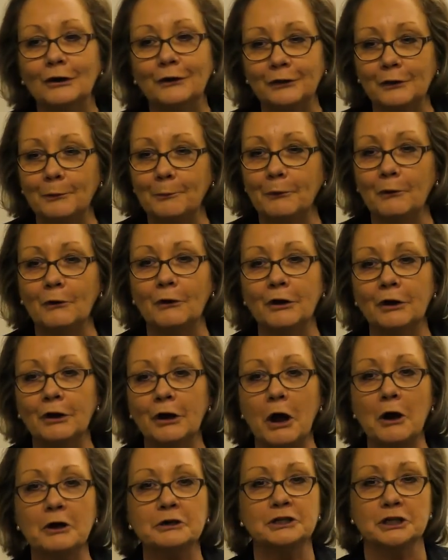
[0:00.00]
at the book and
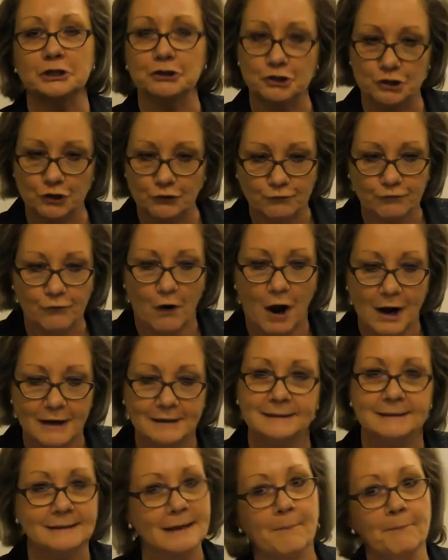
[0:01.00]
go, did you
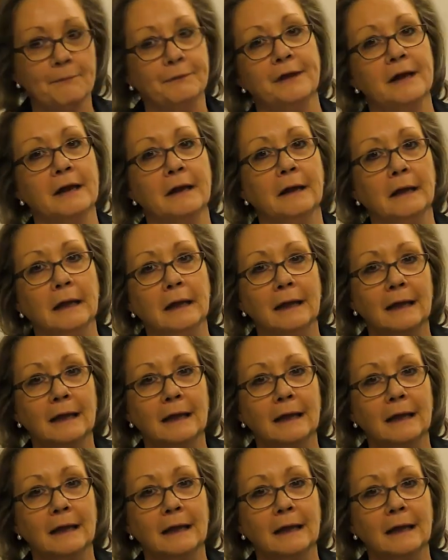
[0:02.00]
write something?